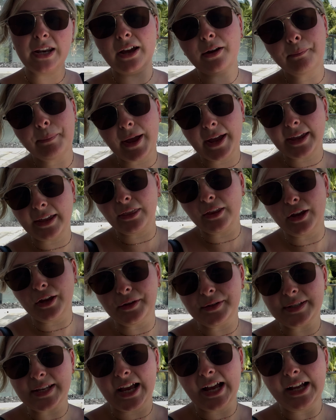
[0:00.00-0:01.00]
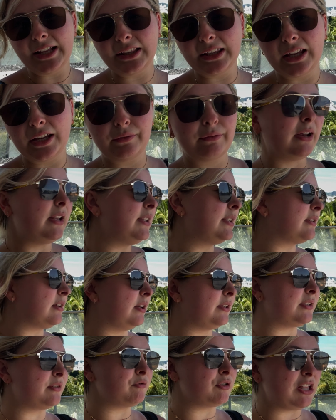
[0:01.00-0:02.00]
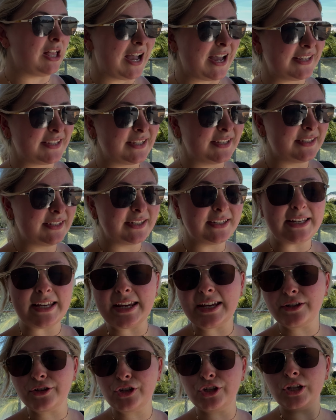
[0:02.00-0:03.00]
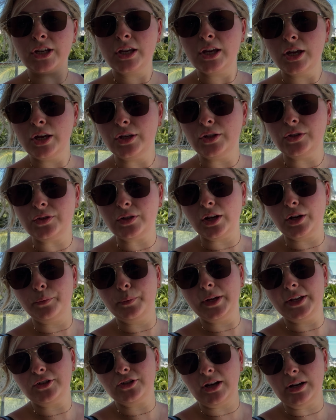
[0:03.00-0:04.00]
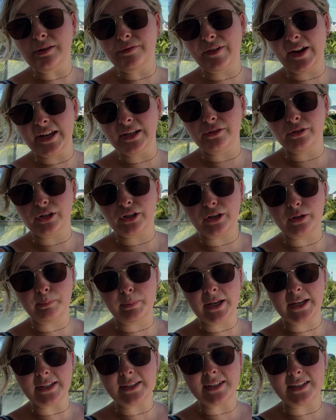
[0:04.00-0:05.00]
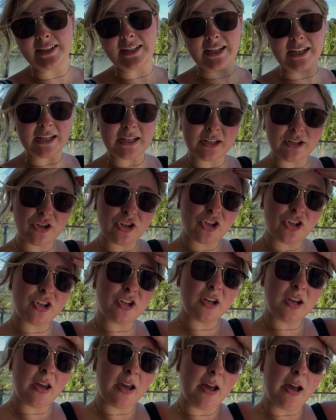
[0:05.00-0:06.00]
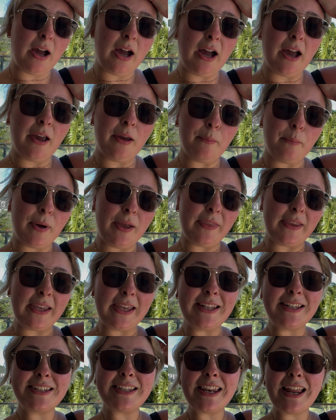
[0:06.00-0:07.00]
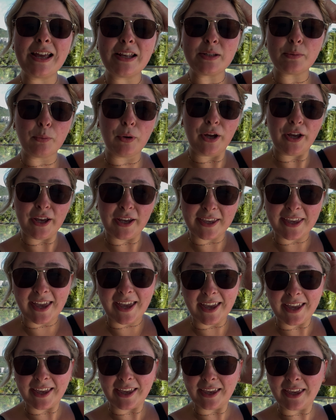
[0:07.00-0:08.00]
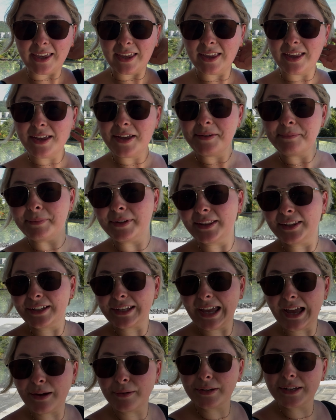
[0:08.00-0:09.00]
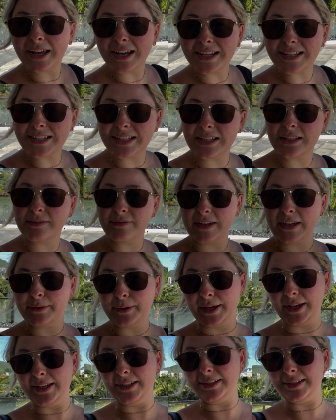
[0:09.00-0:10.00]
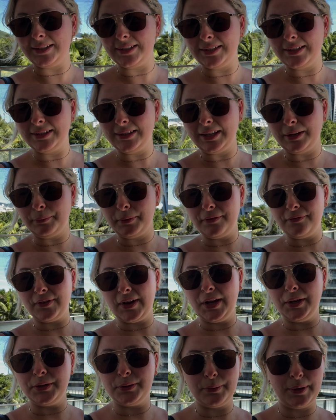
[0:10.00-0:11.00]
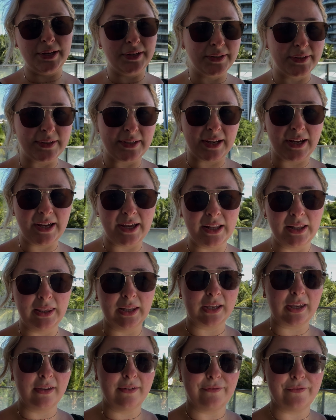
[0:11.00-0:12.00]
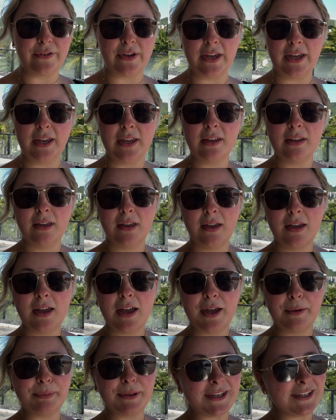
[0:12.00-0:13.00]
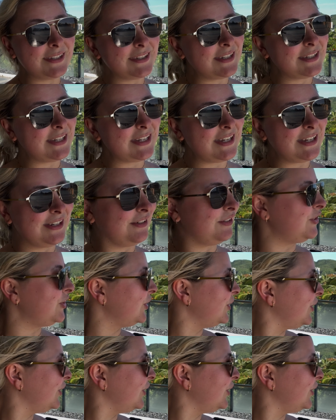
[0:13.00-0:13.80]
We're back at the hotel. irene has got some classes to teach, so we're trying to find her a good place to teach um, where the internet's working how nice this view is that we found whilst uh, looking for a place to teach.